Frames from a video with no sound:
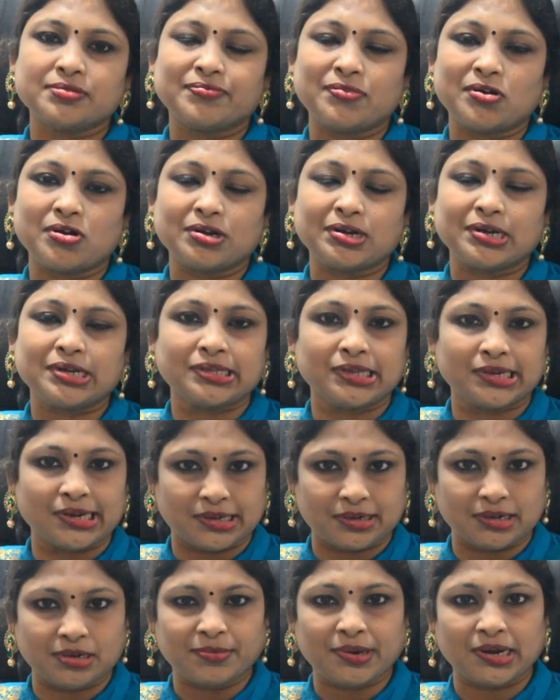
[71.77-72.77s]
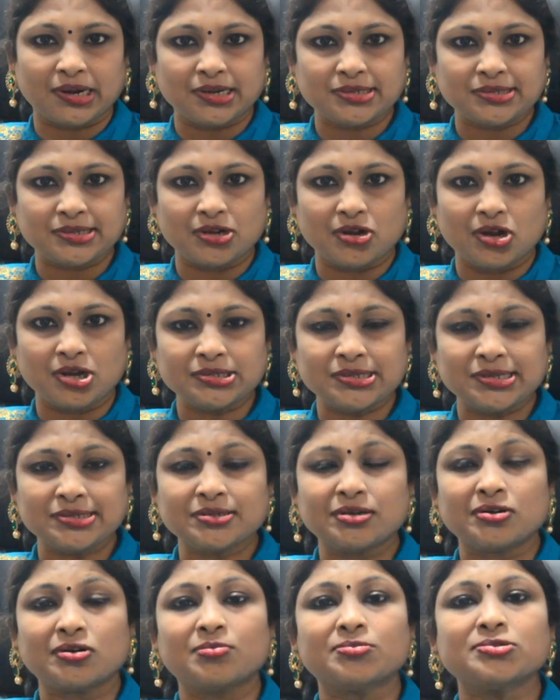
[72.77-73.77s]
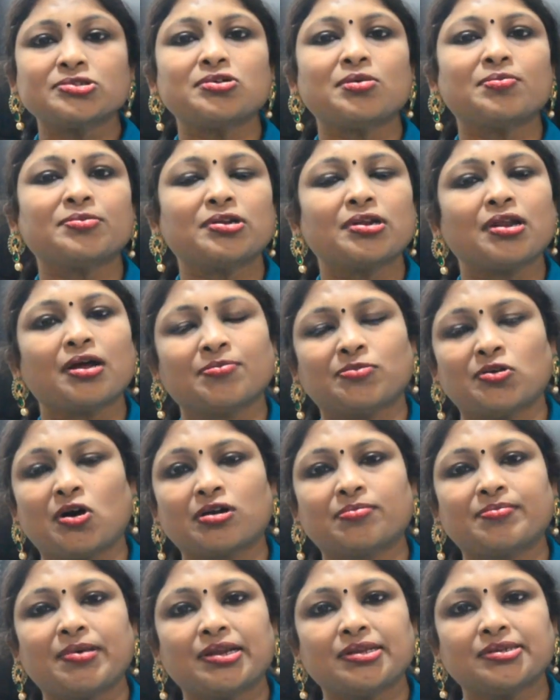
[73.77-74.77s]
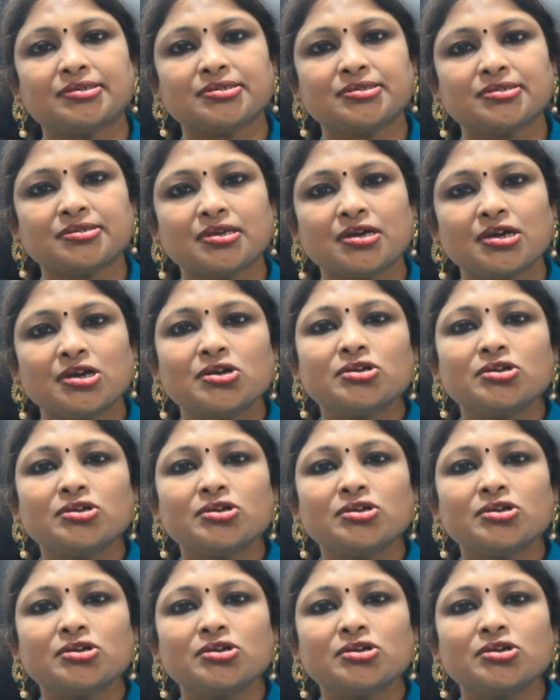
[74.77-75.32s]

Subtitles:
for the recurrent pregnancy loss is chromosomal abnormalities.